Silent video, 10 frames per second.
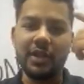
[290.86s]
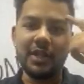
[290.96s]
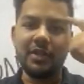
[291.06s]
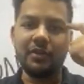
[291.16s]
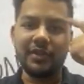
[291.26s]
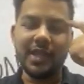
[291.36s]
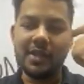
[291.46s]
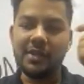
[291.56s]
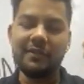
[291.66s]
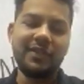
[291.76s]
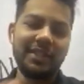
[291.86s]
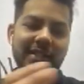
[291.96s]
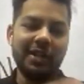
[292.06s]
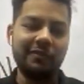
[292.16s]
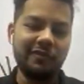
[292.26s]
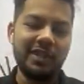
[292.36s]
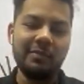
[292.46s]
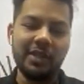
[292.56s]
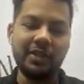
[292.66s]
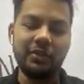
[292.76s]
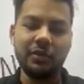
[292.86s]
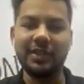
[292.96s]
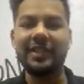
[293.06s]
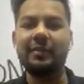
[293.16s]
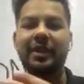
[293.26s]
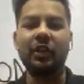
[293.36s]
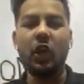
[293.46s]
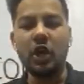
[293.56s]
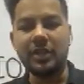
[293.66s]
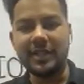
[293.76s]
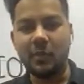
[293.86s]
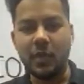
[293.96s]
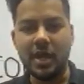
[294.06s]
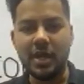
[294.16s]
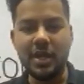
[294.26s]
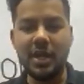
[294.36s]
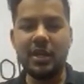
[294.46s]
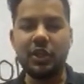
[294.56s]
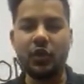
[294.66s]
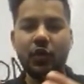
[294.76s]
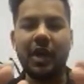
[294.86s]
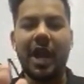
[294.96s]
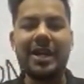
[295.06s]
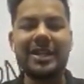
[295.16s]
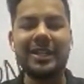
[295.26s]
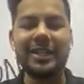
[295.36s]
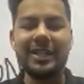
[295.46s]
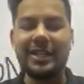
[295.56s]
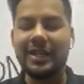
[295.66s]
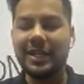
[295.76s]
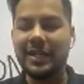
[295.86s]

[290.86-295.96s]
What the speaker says: okay, Sahil, if 650 million tokens are being locked somewhere, you can't really,